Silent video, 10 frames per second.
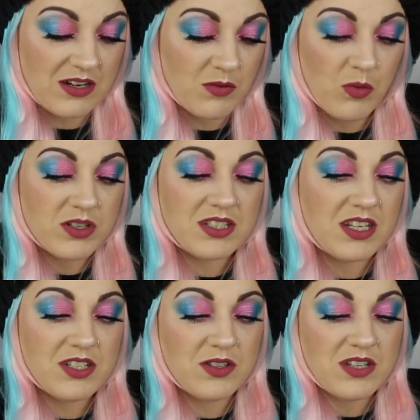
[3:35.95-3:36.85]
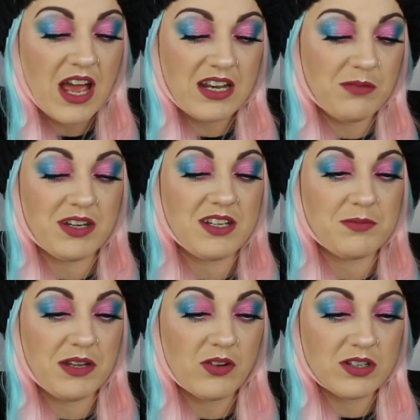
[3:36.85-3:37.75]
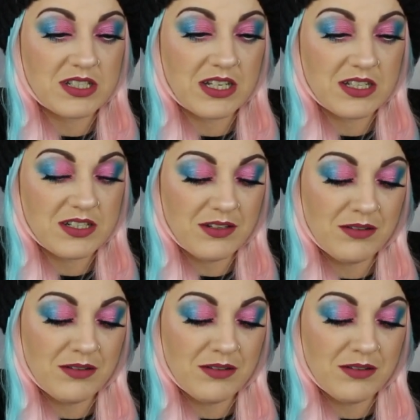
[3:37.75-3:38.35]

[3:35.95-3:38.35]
And what do they do to anybody to be hunted?